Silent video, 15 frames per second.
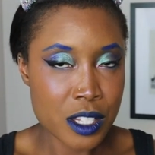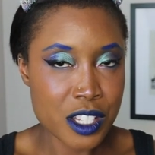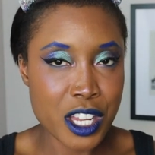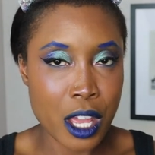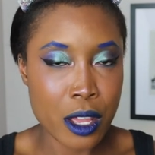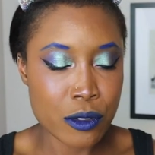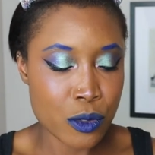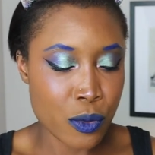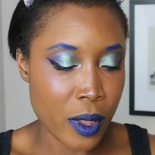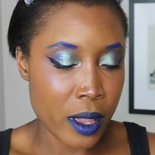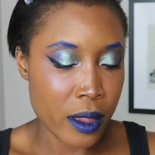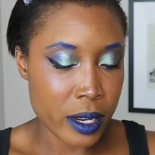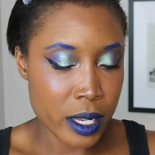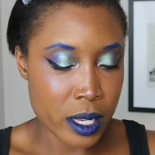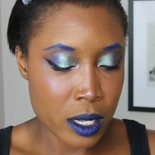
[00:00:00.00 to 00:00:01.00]
Don't
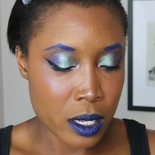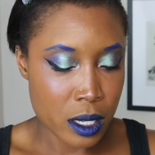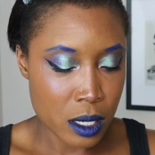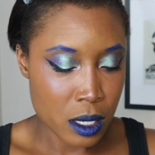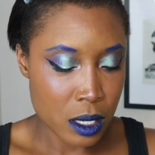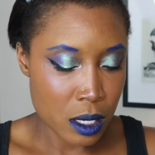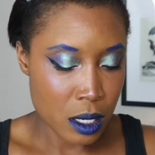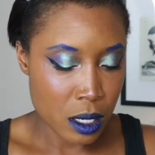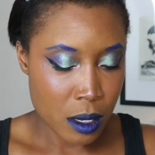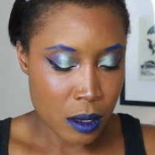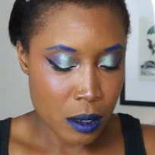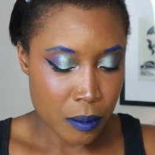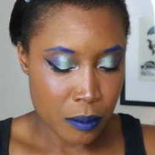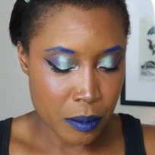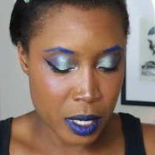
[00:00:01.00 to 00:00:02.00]
worry.
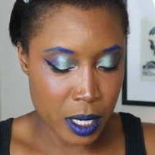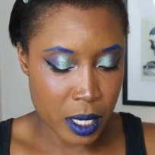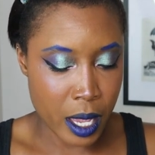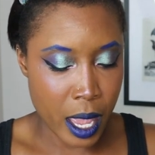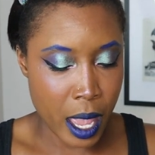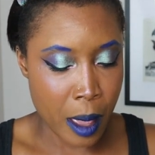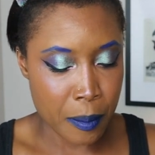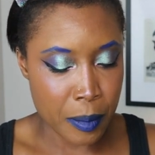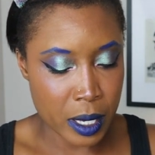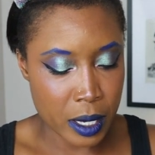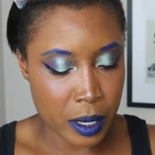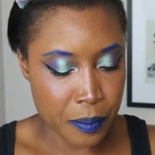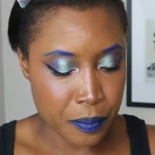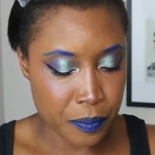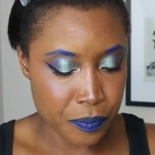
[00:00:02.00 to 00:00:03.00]
Be
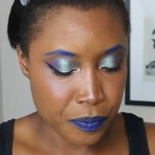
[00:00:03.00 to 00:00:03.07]
happy.